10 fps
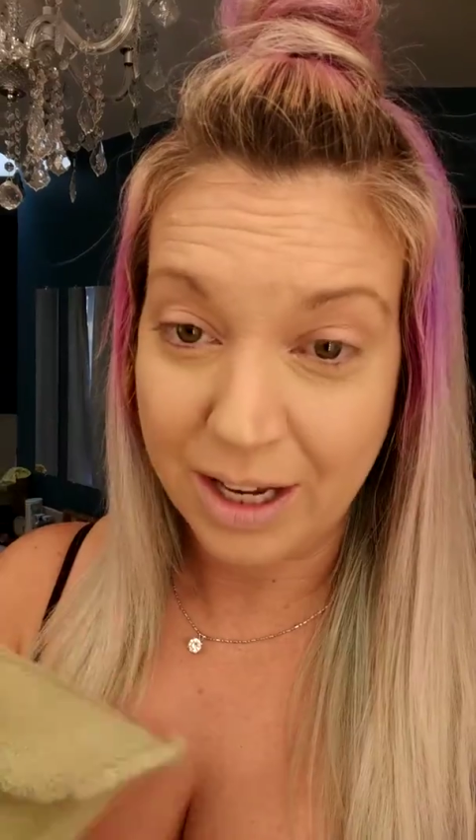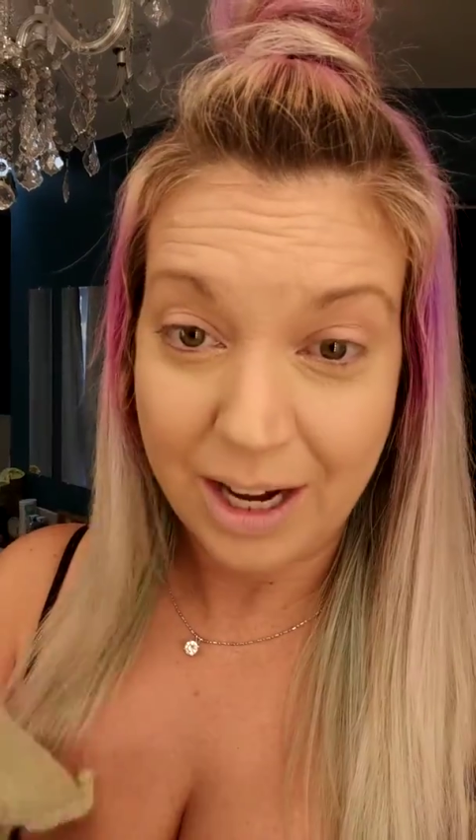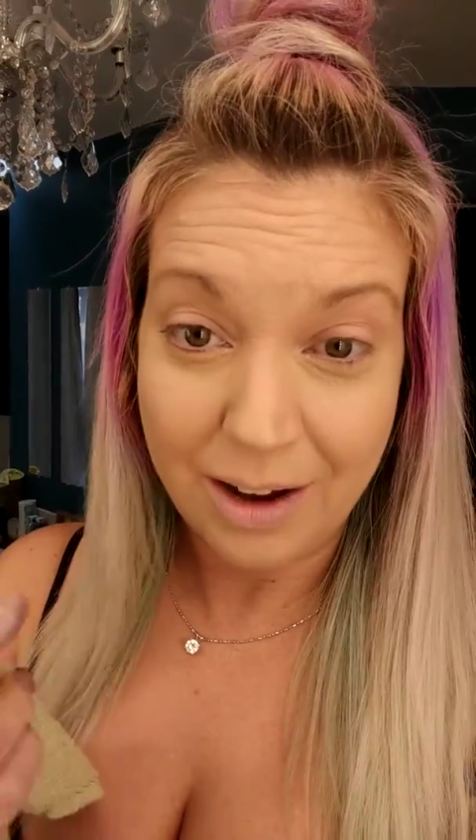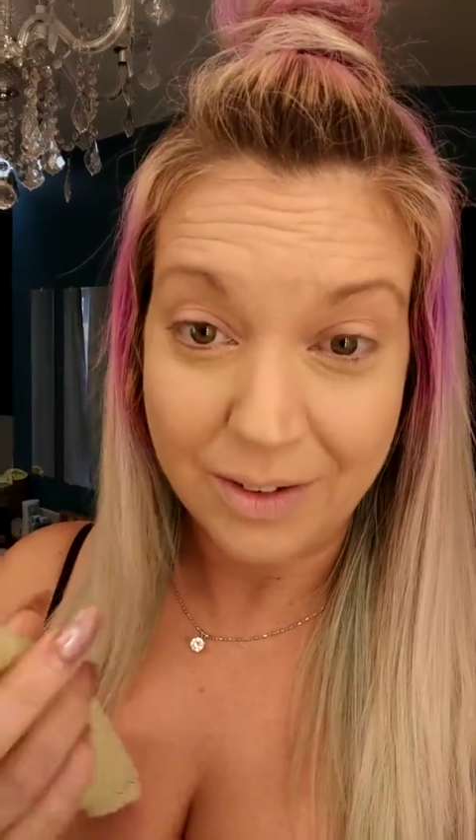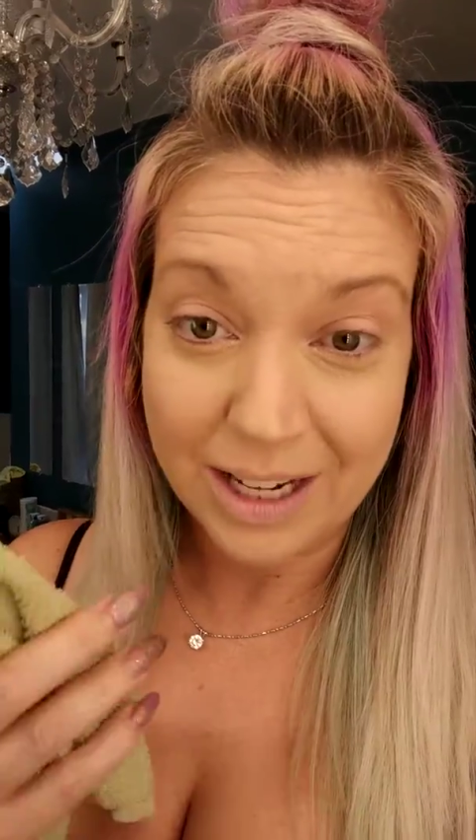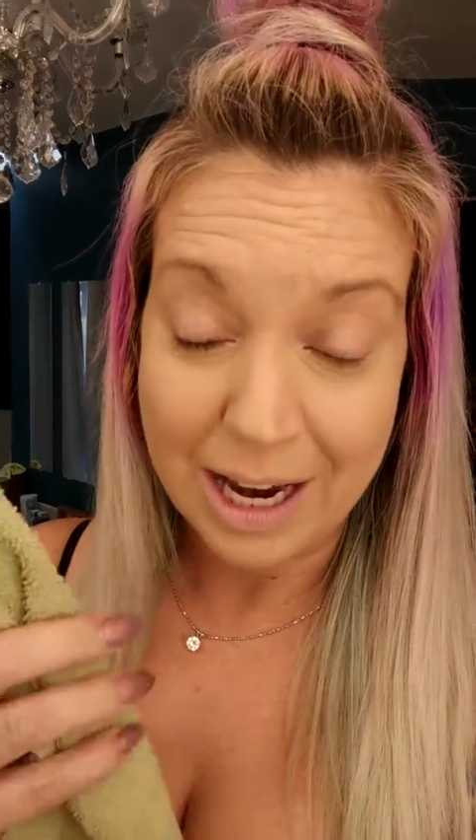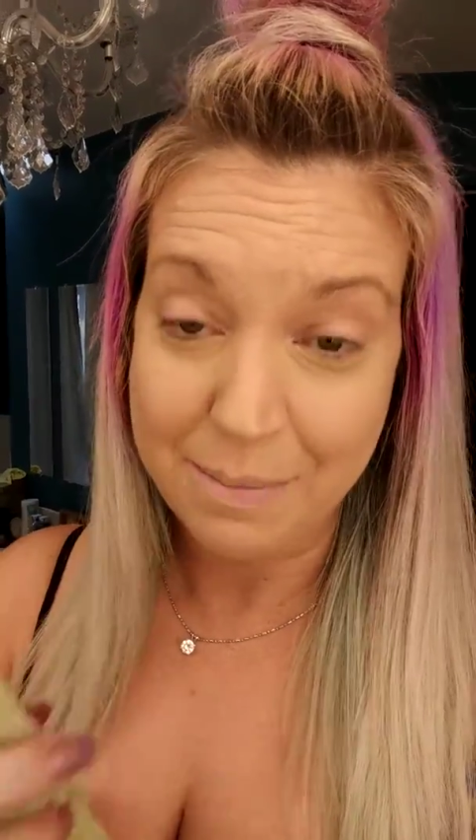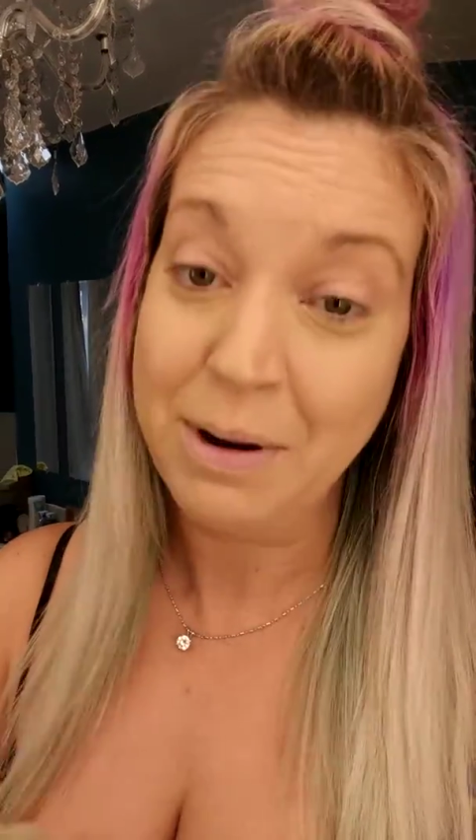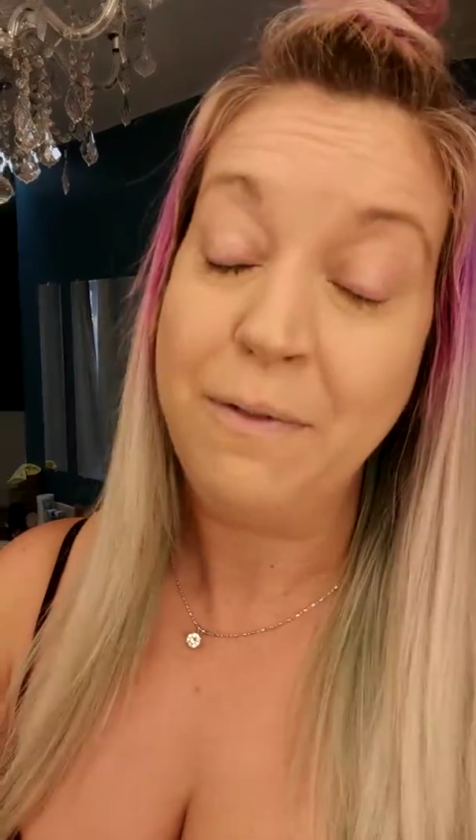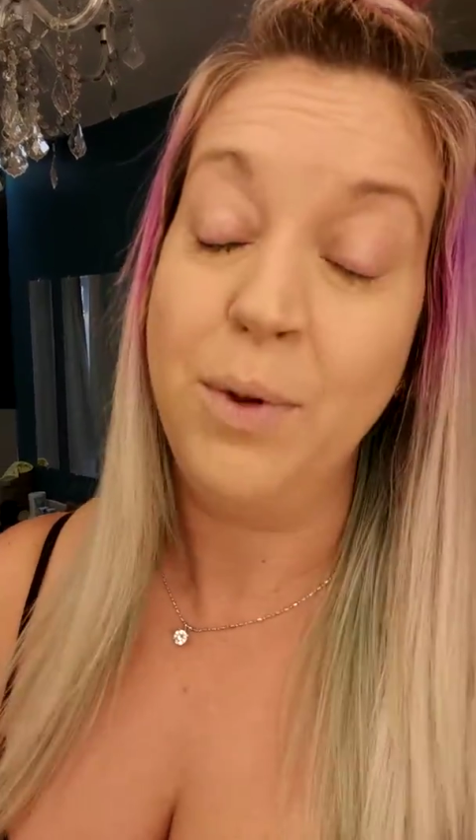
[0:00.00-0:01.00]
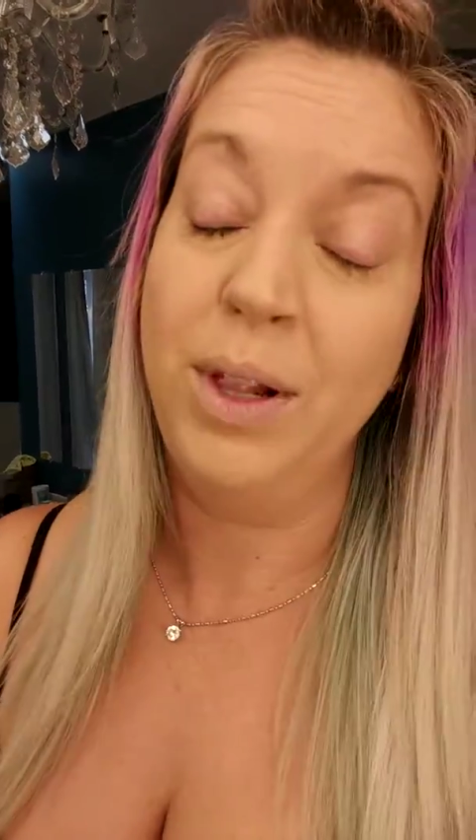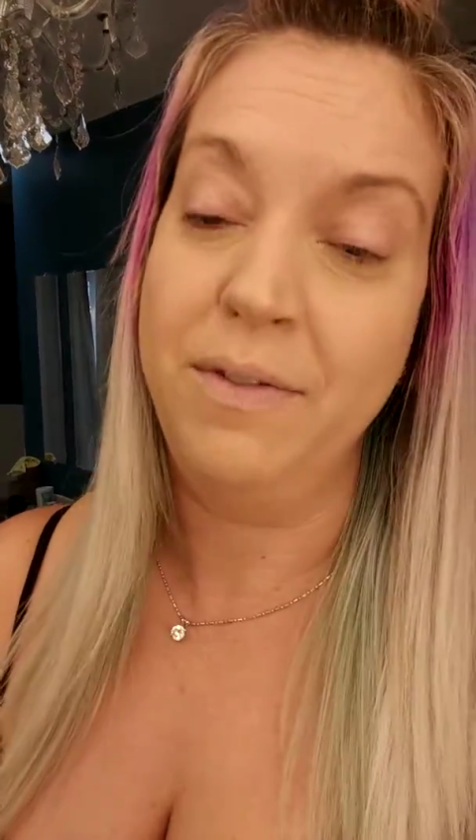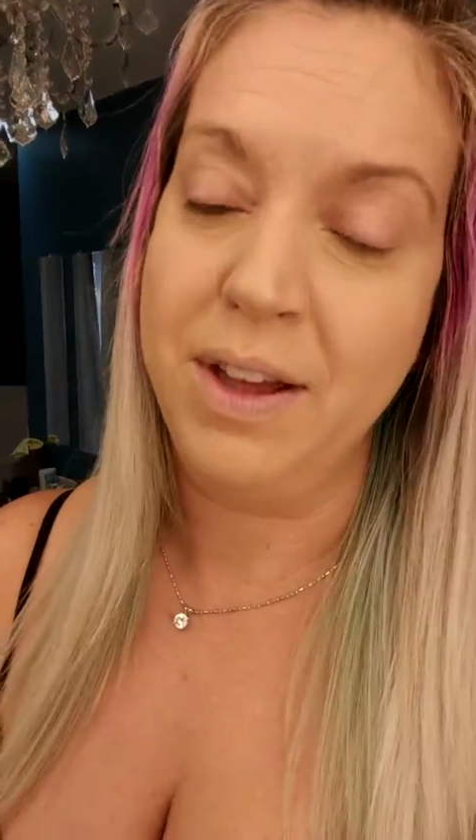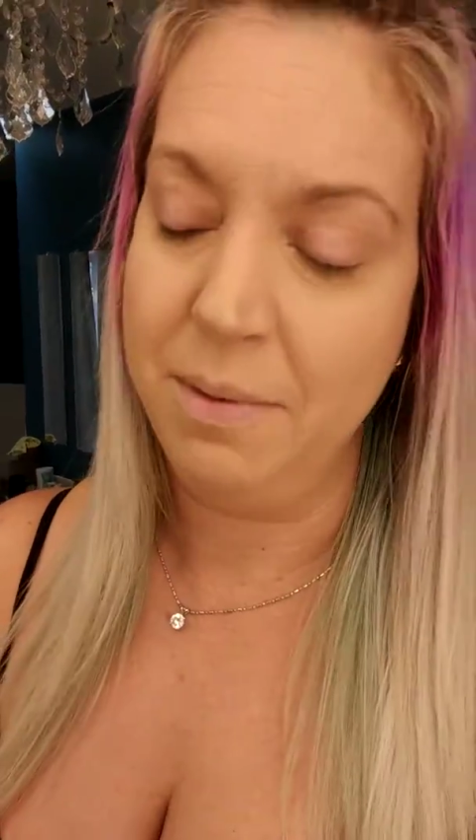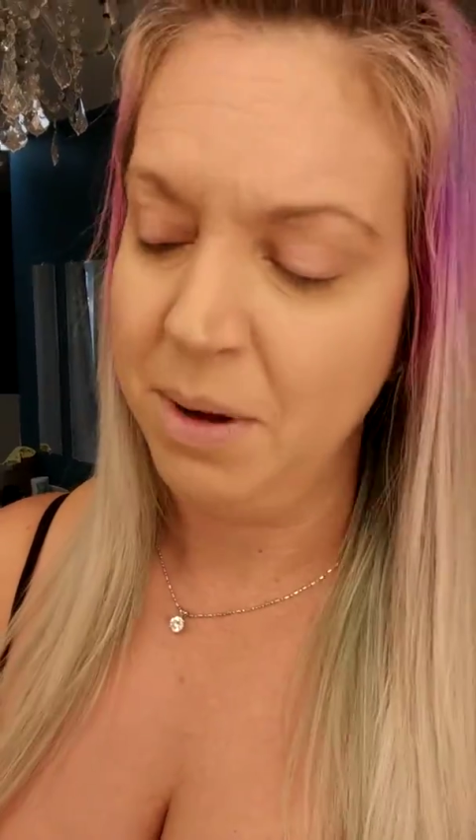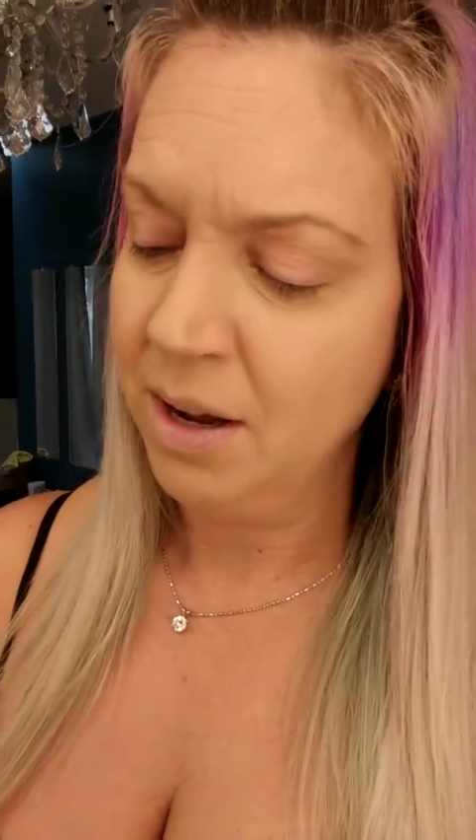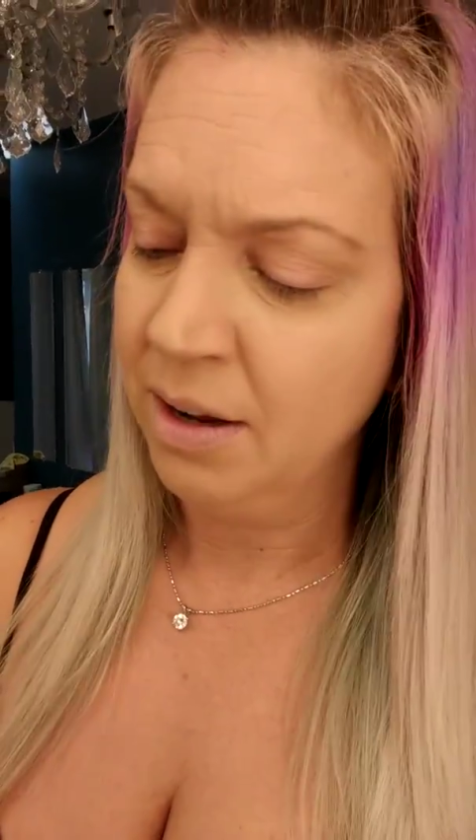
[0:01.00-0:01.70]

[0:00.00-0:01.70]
I have a cabinet full of them.